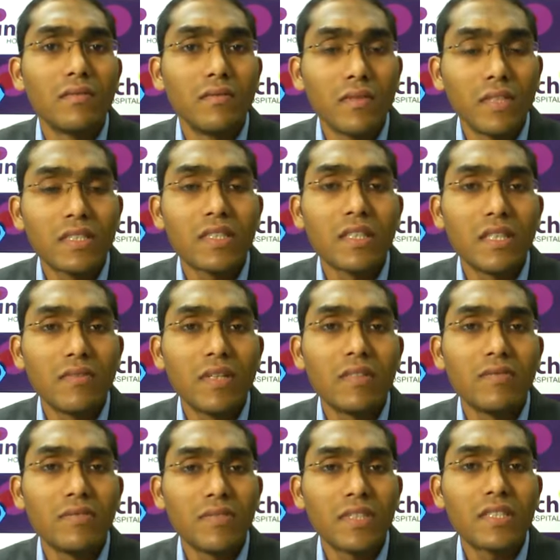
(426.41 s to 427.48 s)

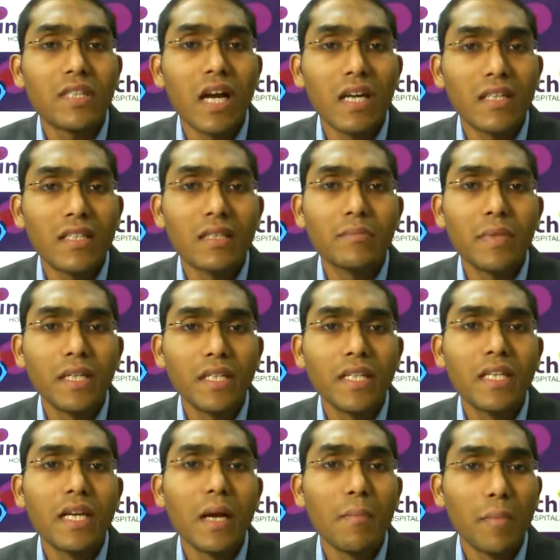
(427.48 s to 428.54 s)
if we start treatment
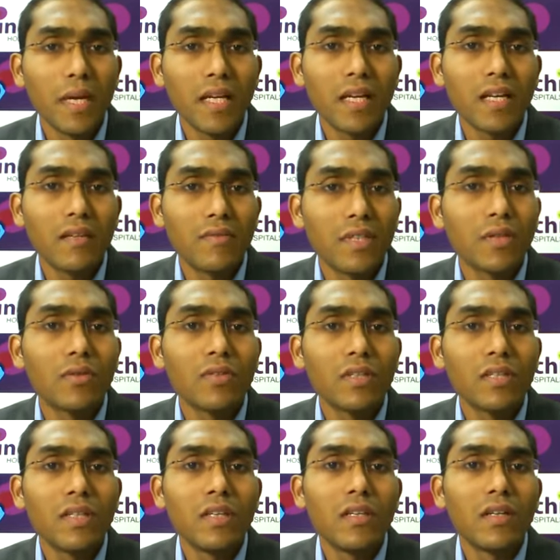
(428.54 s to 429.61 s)
empirically without
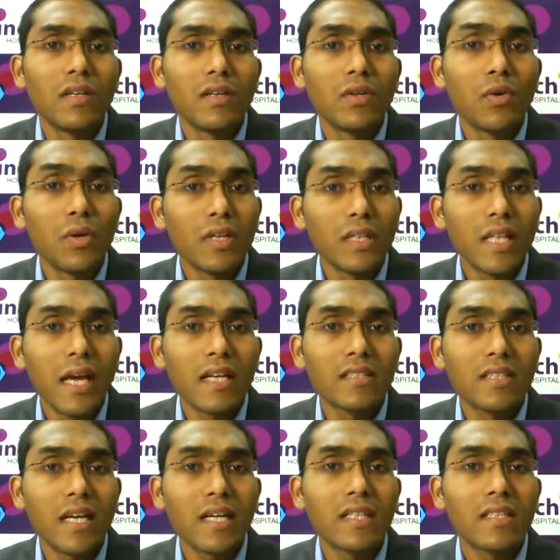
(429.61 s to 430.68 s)
knowing the
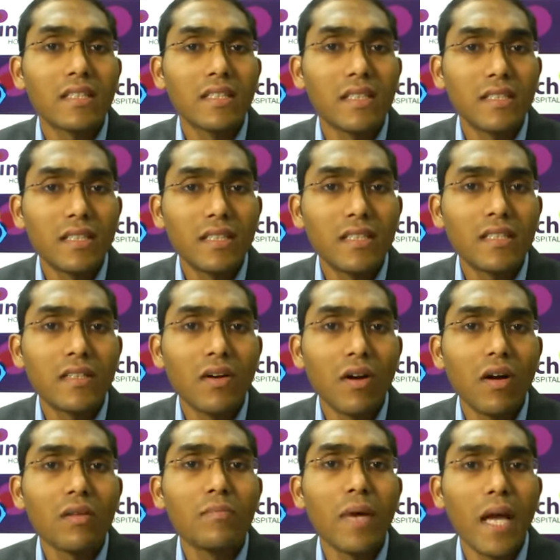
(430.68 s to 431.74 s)
exact disease
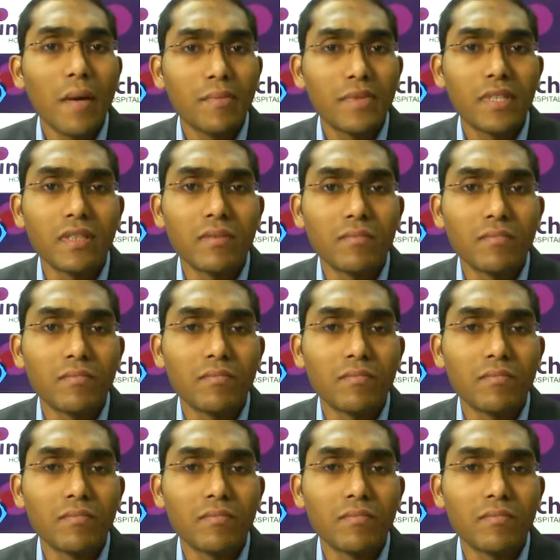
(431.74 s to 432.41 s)
on biopsy.